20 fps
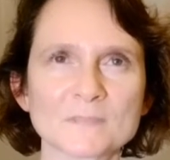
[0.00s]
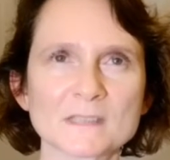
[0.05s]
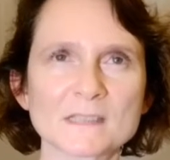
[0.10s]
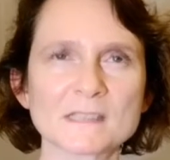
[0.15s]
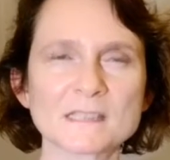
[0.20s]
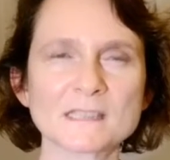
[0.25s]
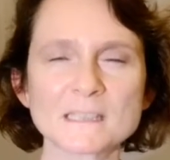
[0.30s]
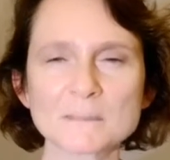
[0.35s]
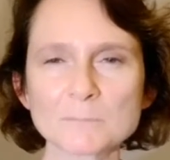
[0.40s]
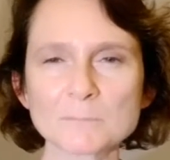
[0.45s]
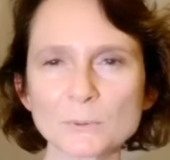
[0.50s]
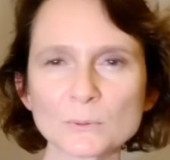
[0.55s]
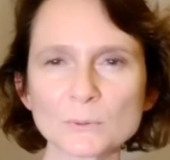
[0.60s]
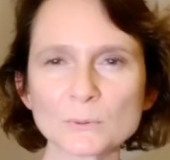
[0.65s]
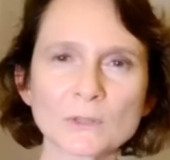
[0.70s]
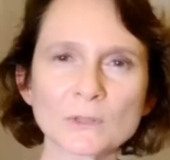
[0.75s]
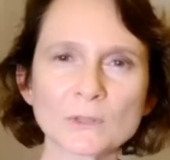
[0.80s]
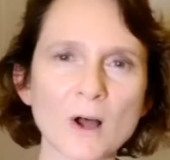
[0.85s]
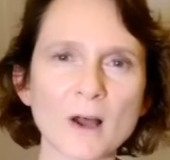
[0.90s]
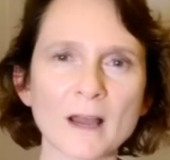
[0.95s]
simple
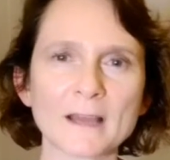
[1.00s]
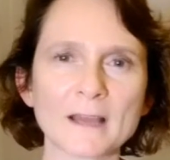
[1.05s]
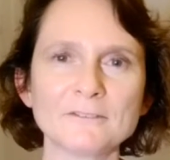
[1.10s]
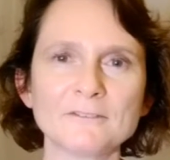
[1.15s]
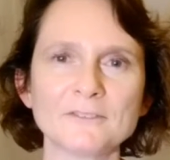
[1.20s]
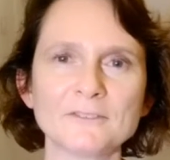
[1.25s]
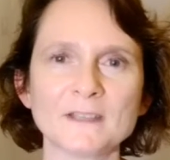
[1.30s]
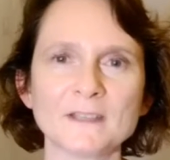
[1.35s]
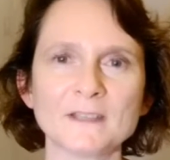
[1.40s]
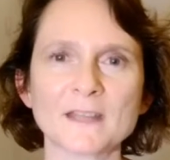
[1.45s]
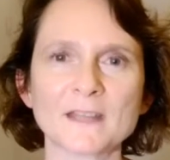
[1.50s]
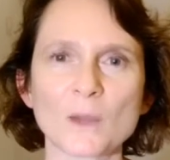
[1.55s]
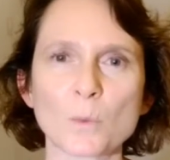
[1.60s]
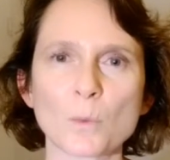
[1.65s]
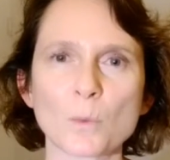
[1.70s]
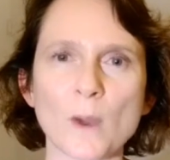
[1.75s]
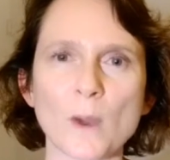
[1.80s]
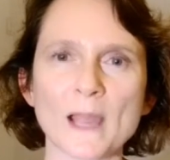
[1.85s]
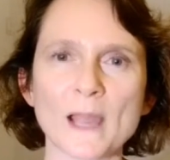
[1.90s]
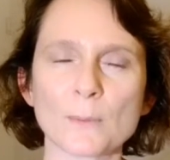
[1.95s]
life in
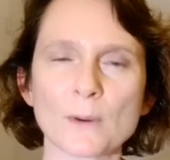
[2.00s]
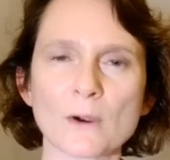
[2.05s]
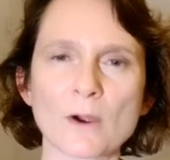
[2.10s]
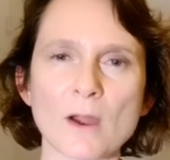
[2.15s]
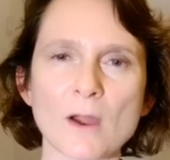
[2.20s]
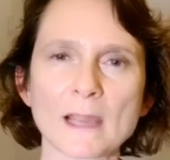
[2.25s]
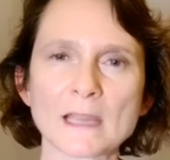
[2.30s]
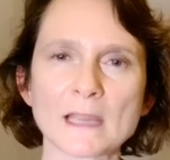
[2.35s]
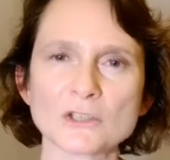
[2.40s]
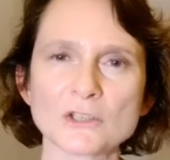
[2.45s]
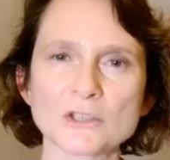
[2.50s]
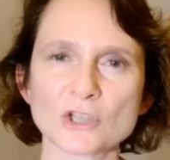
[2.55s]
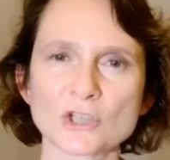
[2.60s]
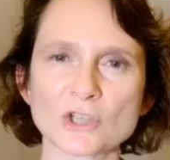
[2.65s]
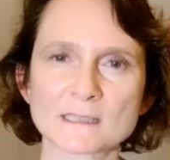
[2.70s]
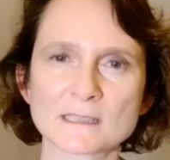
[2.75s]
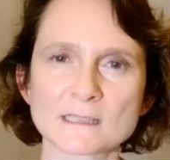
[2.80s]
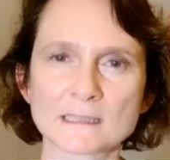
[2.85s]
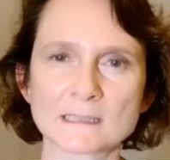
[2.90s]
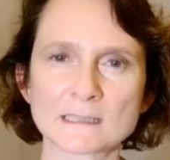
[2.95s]
that way where I can
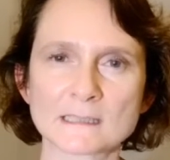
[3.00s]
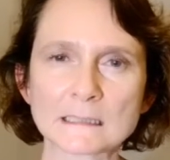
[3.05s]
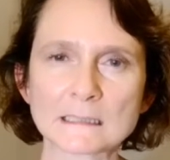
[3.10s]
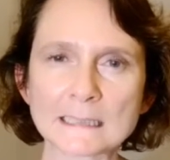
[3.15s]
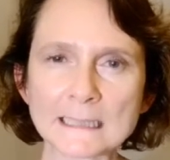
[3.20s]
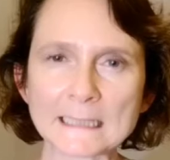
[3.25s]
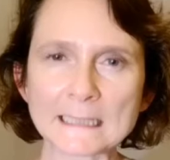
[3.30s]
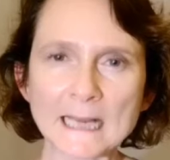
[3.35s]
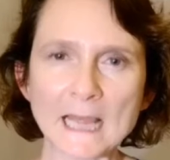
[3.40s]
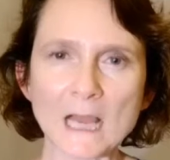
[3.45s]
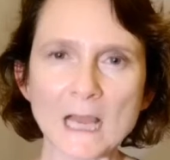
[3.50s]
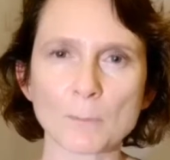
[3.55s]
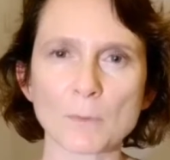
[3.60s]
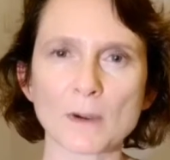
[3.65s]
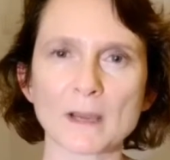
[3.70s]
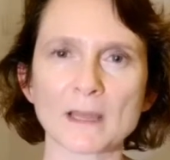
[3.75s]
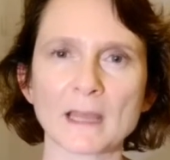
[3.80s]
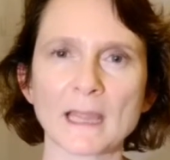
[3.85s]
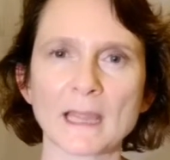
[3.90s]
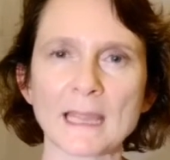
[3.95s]
just clean out
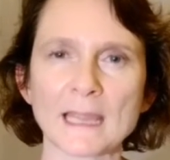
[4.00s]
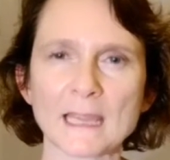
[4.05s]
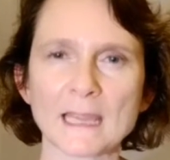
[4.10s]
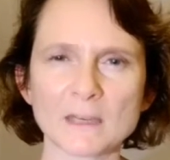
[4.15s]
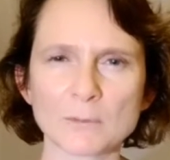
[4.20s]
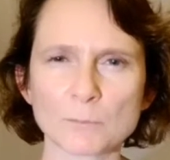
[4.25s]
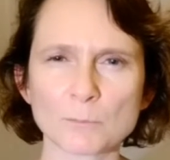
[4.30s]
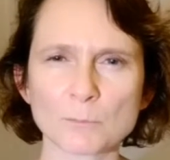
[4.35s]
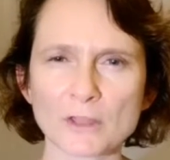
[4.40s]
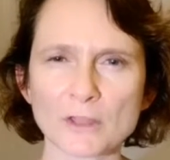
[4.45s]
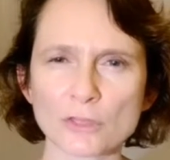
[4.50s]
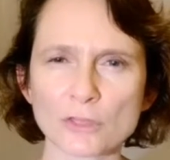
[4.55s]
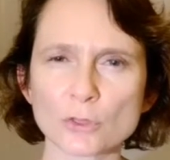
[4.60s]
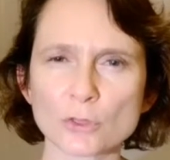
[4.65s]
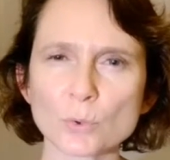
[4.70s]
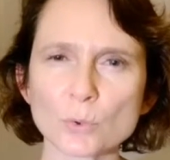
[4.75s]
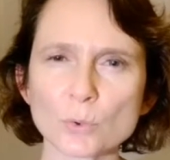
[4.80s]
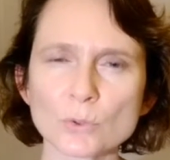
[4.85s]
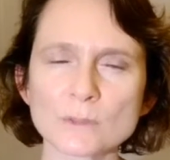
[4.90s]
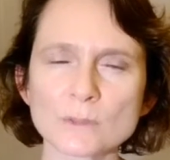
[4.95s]
my head and my
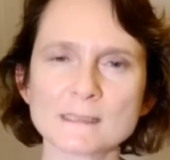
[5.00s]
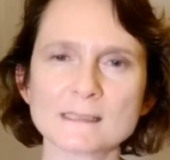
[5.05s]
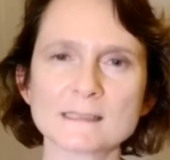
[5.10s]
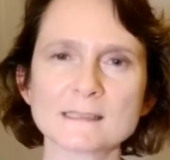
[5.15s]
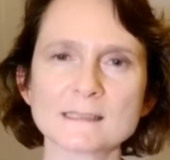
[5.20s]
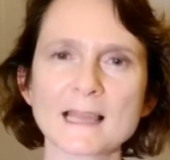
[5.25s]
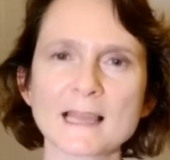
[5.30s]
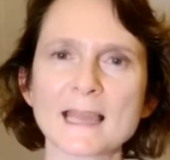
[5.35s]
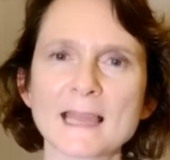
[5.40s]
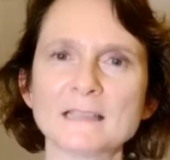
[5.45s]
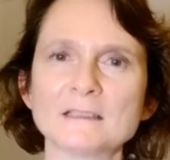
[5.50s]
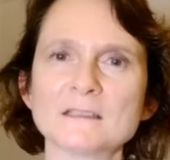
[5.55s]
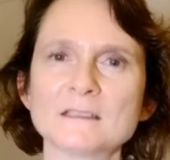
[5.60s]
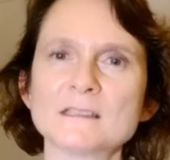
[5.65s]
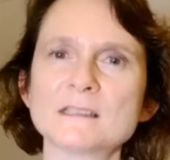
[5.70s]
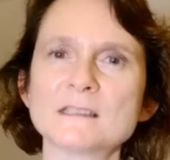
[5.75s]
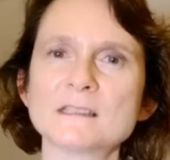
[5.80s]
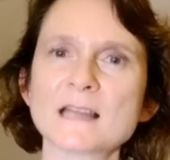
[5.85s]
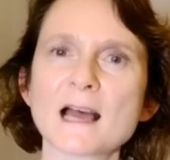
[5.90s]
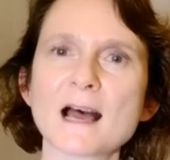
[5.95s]
thoughts and
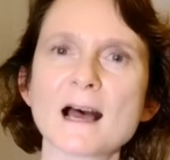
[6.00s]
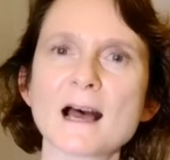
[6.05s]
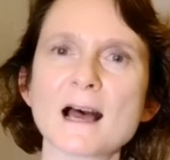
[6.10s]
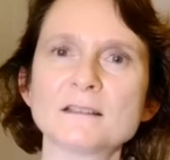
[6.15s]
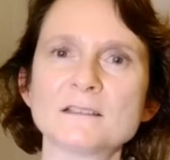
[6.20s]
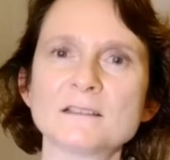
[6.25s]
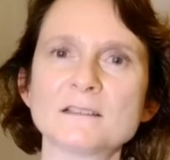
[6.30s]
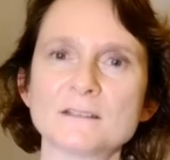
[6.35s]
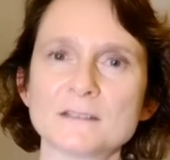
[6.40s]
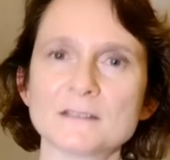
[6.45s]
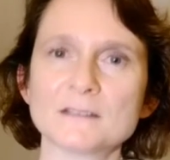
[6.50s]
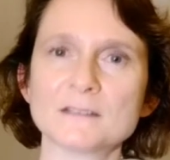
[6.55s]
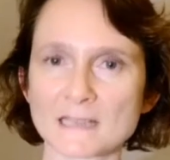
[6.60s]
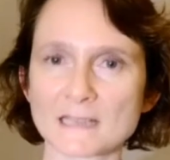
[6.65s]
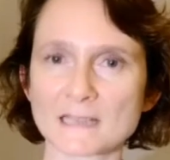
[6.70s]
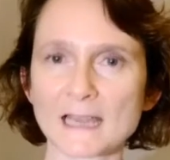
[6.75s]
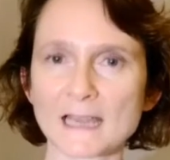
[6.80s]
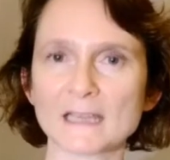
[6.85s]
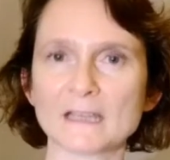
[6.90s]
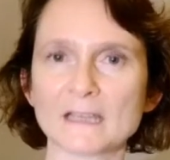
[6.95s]
start the
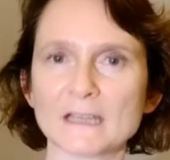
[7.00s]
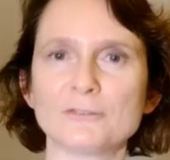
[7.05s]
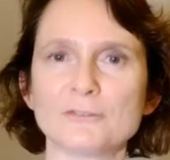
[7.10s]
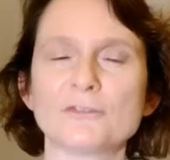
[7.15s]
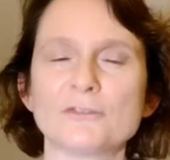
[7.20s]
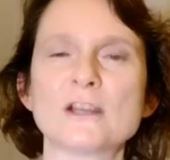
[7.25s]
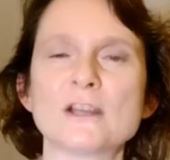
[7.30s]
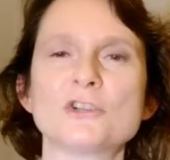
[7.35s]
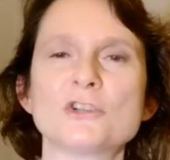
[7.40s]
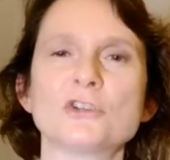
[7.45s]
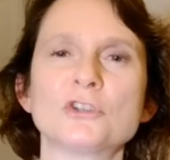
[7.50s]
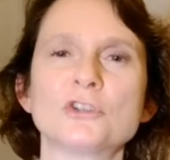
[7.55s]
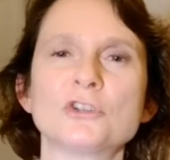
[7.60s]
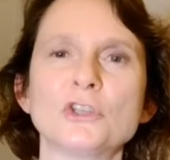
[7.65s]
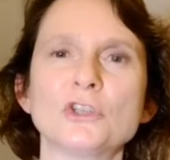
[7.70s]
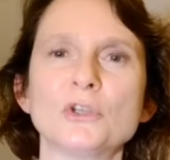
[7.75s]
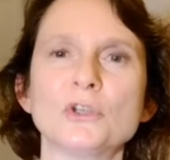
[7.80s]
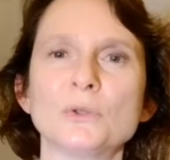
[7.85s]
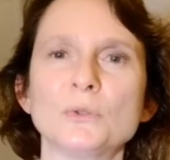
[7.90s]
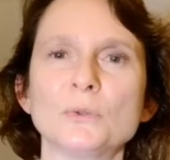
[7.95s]
day afresh and
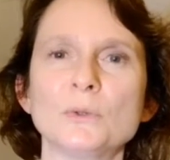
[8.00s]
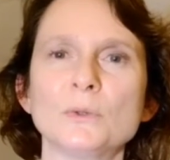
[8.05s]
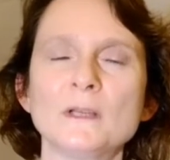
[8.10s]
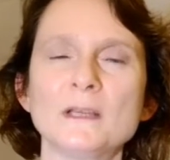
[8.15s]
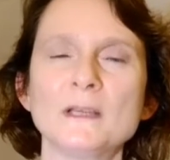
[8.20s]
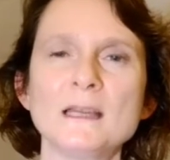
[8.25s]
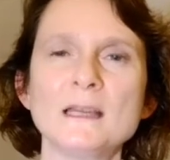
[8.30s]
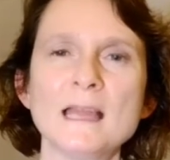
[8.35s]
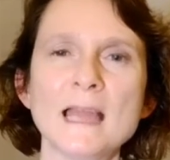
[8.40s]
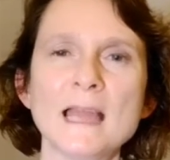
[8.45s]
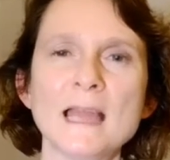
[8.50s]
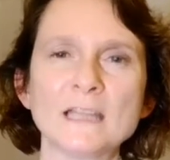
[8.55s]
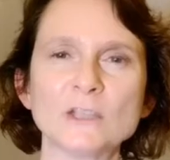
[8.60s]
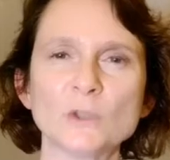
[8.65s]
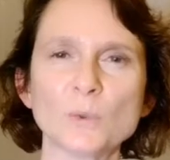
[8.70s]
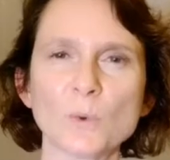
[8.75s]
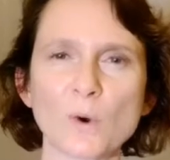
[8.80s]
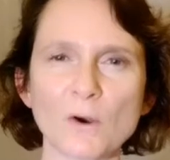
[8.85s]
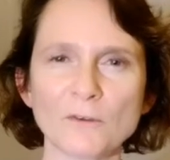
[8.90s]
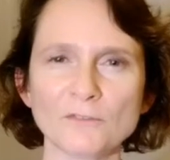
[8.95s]
new. And
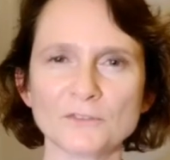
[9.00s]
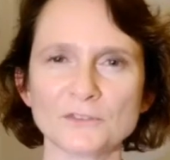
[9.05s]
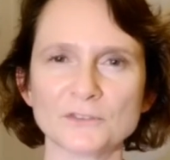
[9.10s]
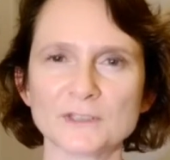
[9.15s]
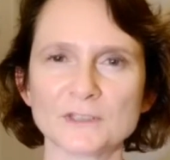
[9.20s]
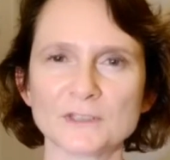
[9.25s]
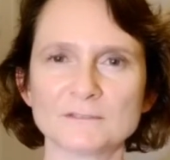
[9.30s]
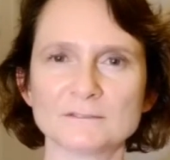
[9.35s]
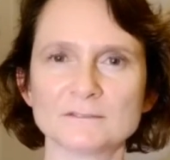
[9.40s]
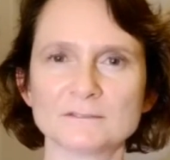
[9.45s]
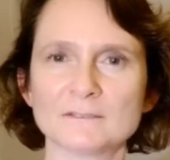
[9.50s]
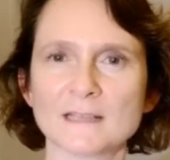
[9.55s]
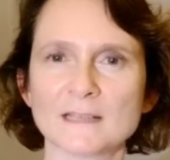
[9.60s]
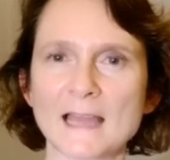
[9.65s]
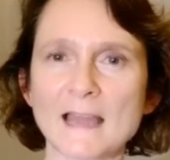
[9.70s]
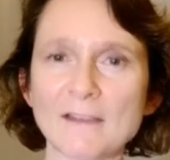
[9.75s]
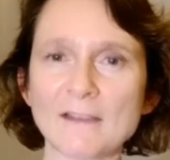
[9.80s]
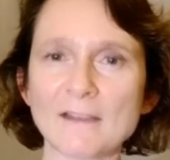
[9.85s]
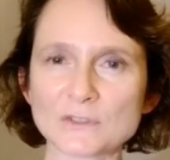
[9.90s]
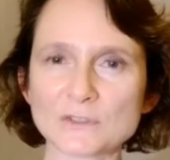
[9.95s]
you often
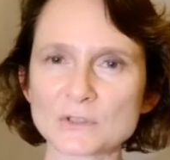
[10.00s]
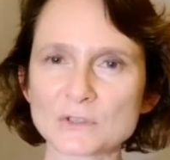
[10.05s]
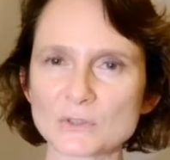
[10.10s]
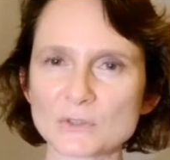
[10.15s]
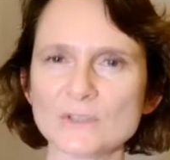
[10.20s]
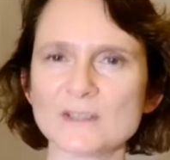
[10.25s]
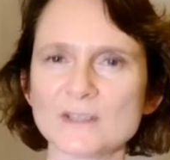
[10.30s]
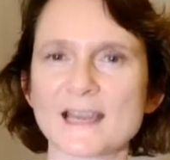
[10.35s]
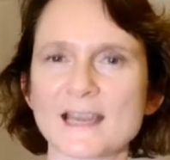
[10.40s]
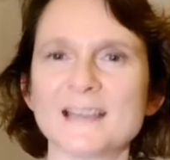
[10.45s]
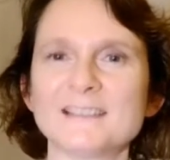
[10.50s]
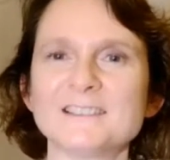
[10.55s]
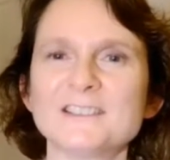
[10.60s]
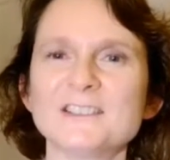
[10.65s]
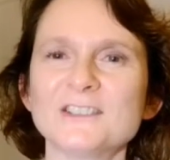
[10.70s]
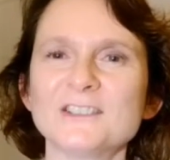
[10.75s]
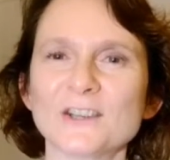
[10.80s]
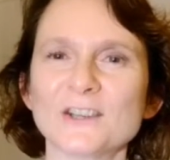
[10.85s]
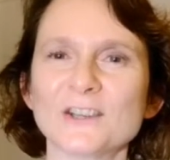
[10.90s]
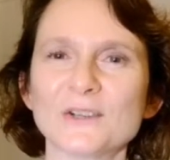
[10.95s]
have to do that,
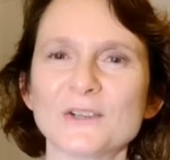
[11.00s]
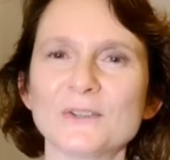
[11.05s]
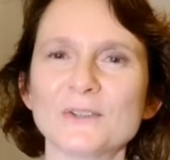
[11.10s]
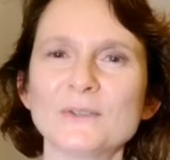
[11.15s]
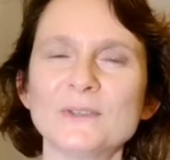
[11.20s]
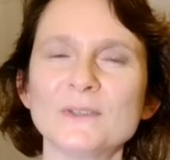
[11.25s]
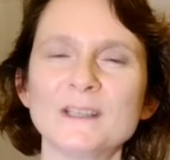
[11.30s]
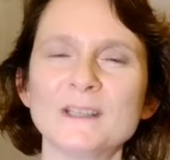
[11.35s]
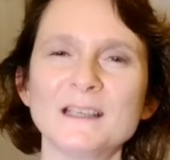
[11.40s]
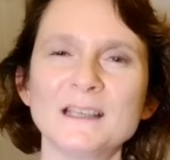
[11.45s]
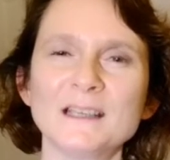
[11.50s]
you know.